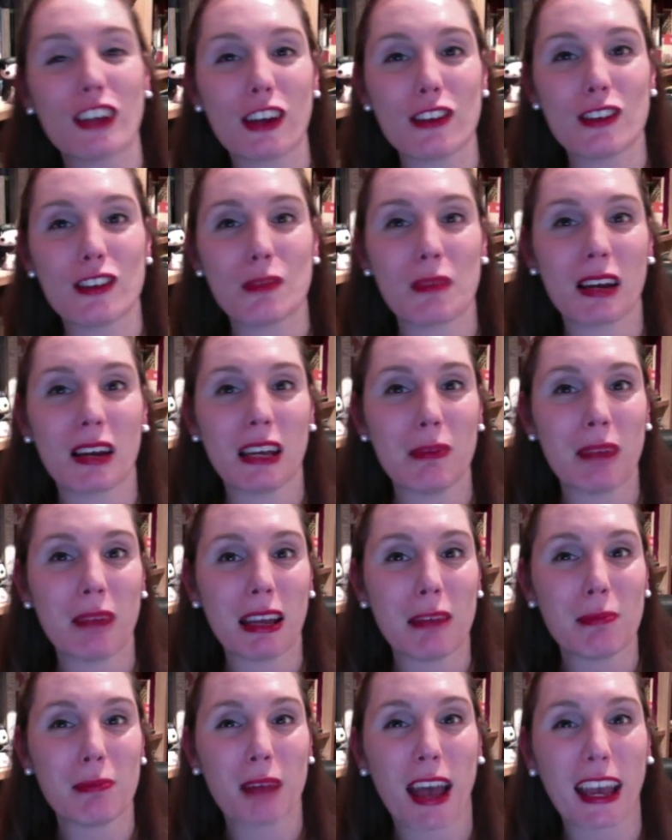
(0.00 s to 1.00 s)
to my
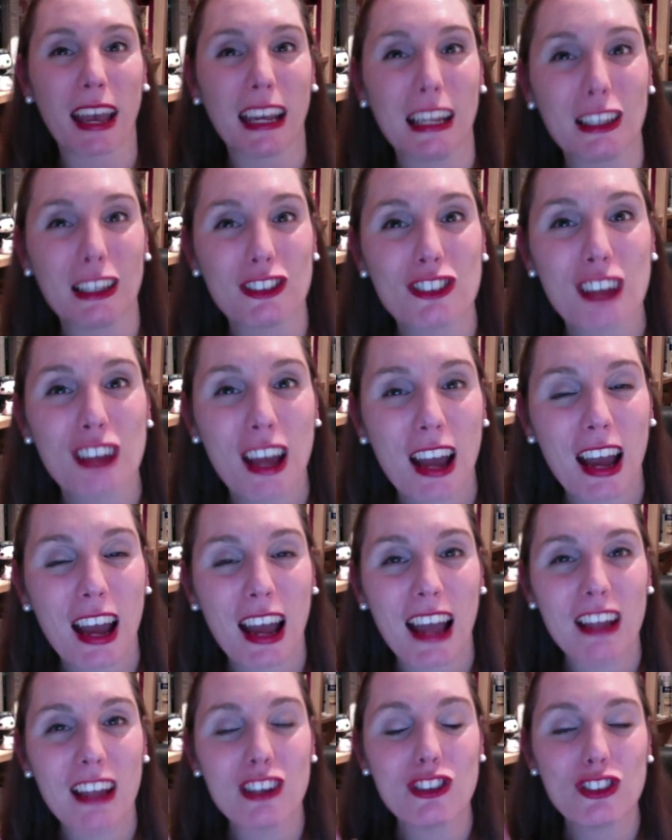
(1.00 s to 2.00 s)
main page,
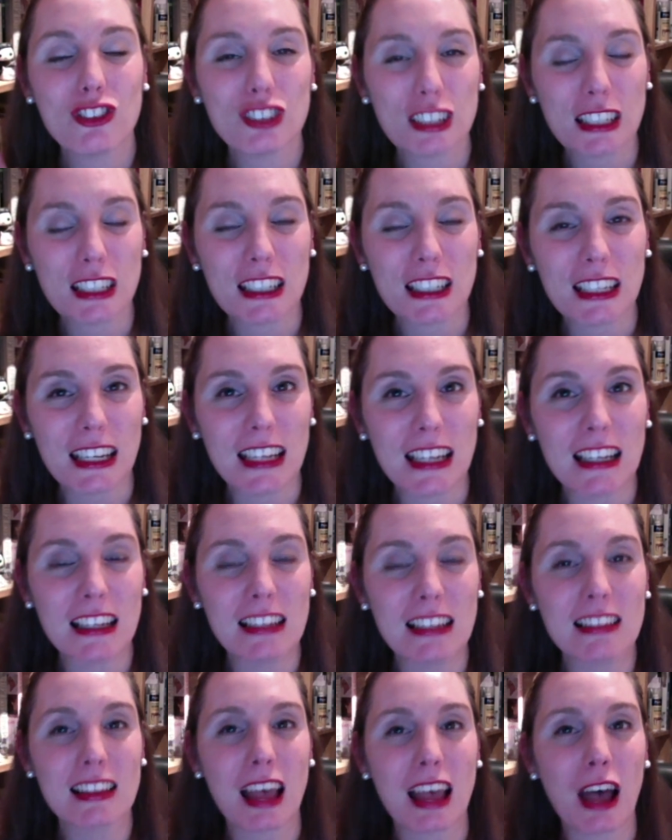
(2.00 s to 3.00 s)
she
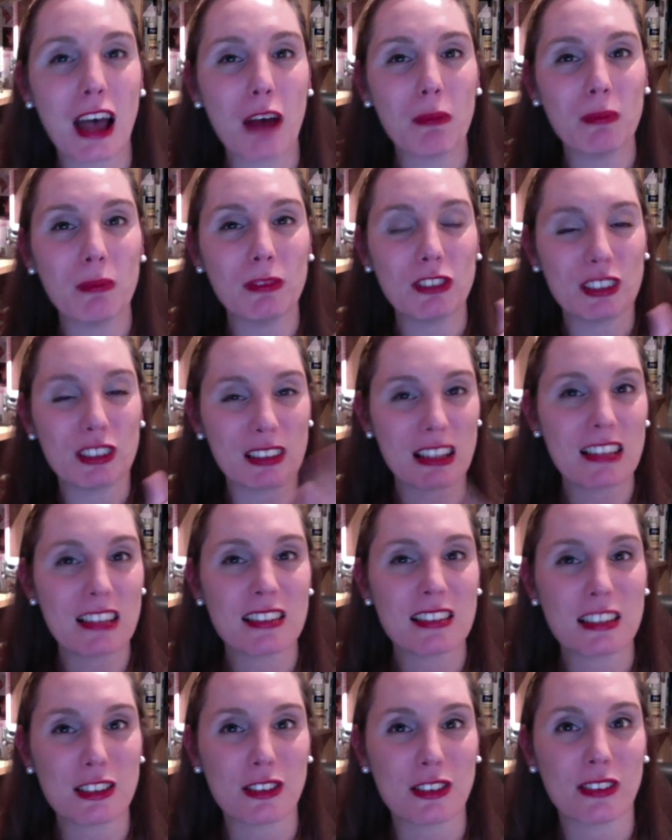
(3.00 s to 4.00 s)
is she's
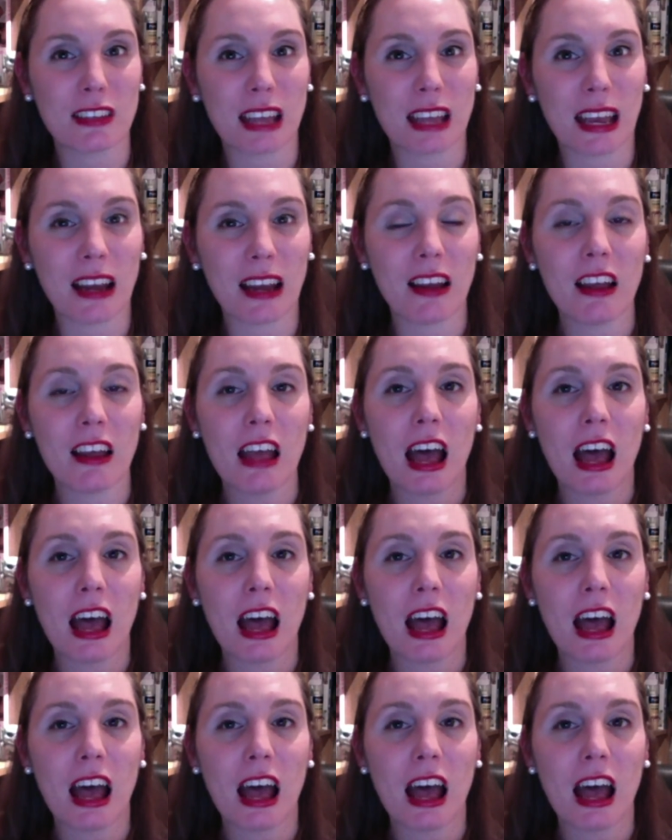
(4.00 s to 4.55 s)
listed on there,